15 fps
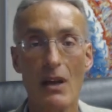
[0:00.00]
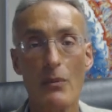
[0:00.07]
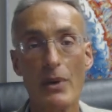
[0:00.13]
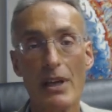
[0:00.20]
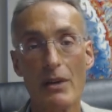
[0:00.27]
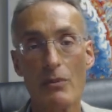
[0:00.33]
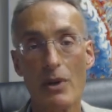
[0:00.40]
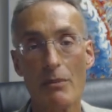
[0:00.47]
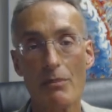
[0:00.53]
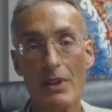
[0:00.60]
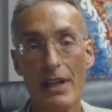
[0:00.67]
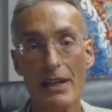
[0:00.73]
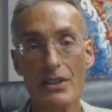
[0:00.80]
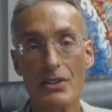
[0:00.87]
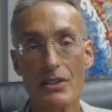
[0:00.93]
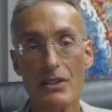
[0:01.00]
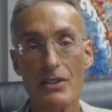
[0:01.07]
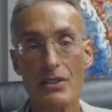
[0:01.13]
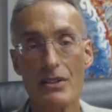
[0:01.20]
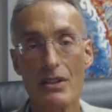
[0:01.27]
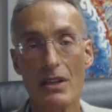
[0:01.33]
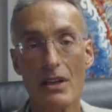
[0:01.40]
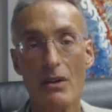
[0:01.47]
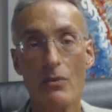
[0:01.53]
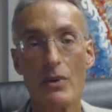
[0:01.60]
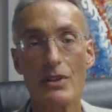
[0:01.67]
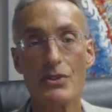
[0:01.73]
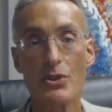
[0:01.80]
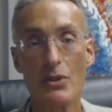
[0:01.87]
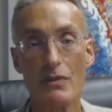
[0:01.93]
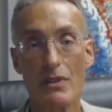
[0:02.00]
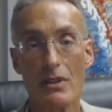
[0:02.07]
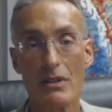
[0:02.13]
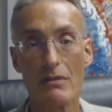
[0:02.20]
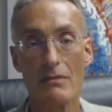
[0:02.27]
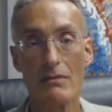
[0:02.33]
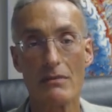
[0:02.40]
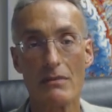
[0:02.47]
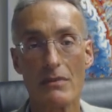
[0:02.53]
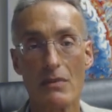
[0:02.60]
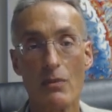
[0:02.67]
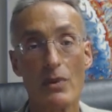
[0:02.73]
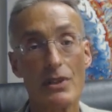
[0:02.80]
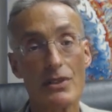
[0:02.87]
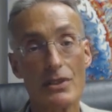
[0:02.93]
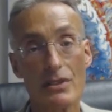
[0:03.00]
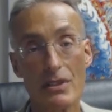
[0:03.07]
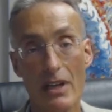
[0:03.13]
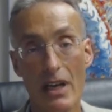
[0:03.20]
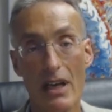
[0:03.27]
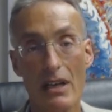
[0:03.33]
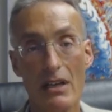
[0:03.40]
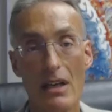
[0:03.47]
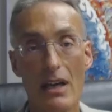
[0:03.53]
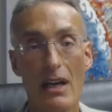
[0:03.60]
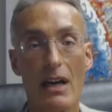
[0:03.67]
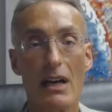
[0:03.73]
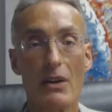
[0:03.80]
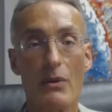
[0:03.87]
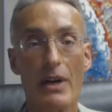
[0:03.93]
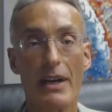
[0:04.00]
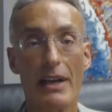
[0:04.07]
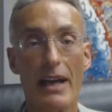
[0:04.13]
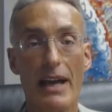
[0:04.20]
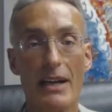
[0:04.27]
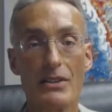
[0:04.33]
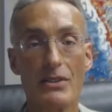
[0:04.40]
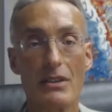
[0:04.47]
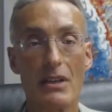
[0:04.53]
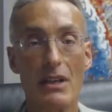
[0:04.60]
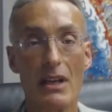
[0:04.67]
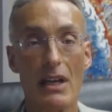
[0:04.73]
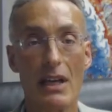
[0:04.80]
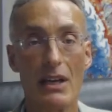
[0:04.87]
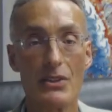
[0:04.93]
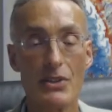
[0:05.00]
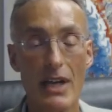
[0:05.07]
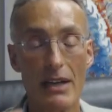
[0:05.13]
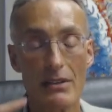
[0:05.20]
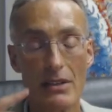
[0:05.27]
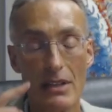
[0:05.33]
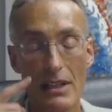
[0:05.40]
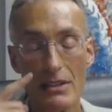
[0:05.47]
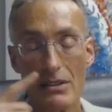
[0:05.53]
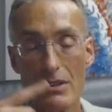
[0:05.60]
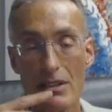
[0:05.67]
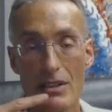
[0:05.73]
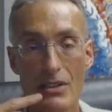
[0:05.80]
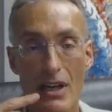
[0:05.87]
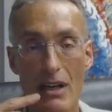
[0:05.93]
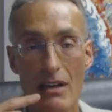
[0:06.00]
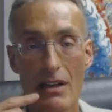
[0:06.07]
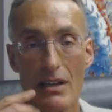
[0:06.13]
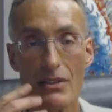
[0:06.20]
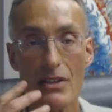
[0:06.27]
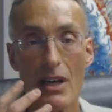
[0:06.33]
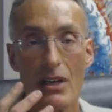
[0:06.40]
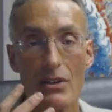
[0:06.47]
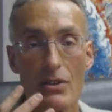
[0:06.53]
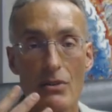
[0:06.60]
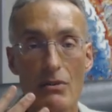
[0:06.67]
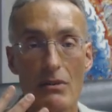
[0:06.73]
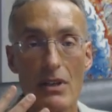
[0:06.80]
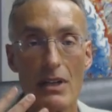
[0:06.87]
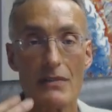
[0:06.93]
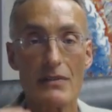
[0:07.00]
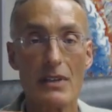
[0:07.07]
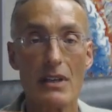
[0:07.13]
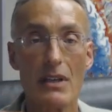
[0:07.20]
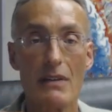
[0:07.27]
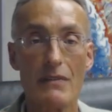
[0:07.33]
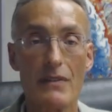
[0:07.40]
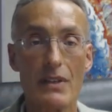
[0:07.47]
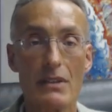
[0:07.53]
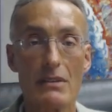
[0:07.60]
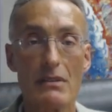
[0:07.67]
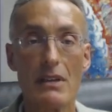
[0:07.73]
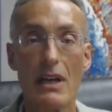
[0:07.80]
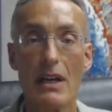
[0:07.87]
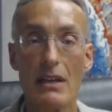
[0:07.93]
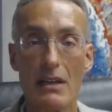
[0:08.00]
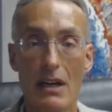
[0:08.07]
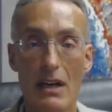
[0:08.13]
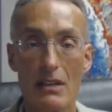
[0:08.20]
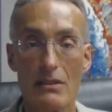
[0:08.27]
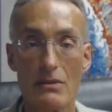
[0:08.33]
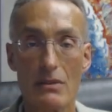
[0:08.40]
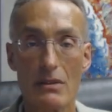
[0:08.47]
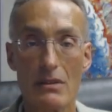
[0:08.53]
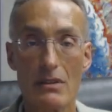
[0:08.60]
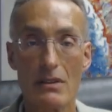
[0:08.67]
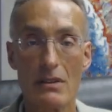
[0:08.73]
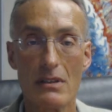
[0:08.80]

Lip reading: We can replace this with Juvederm, which is again a hyaluronic acid injected into these areas to lift, fill, and contour.